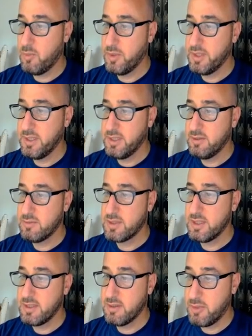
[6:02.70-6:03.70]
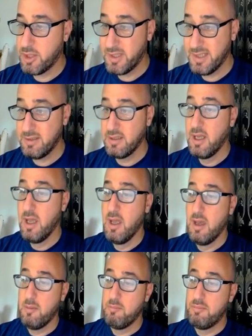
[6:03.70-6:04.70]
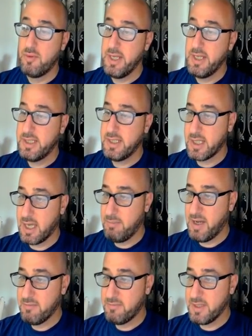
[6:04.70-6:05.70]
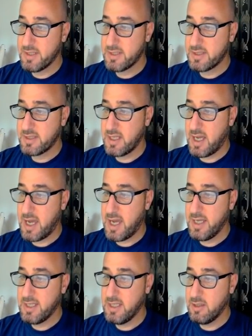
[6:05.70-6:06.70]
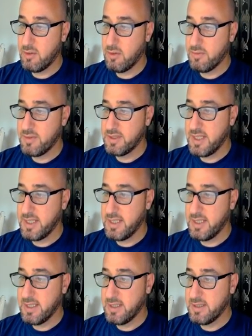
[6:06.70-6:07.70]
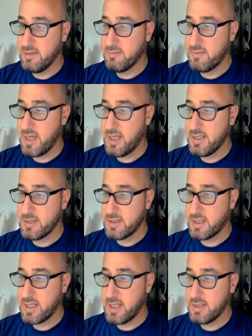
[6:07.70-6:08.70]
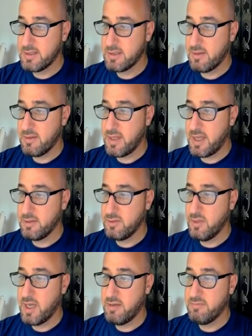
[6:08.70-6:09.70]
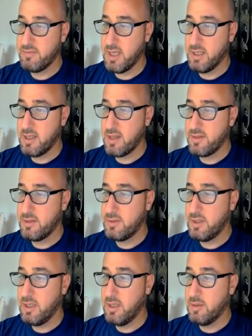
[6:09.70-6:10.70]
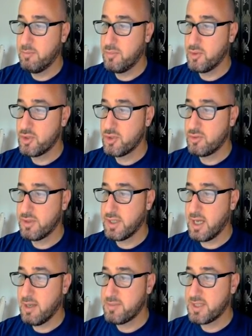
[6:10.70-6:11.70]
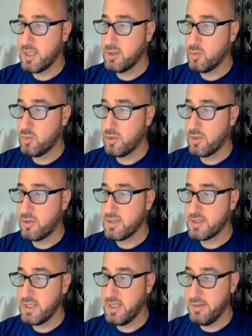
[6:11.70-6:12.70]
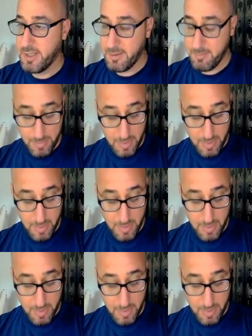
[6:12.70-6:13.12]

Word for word: we need to see the market breaking above this high here on the daily. And if that is the case, then you have another uh, push to the upside toward this area.